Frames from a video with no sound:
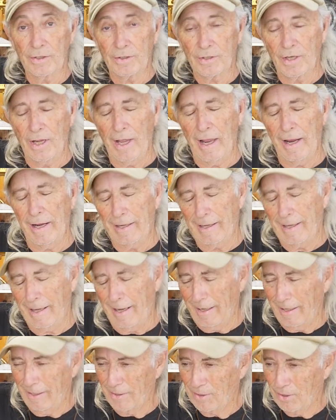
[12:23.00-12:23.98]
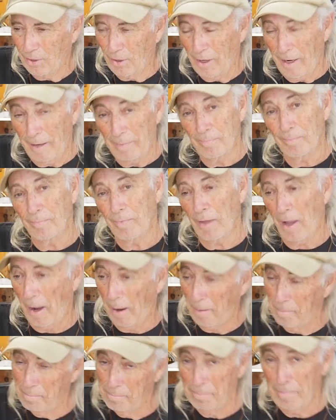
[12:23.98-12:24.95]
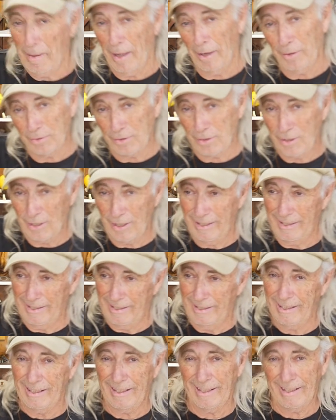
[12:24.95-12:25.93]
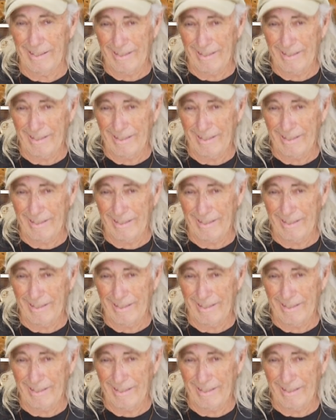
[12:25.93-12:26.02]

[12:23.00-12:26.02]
today again. So I'm, I'm melting.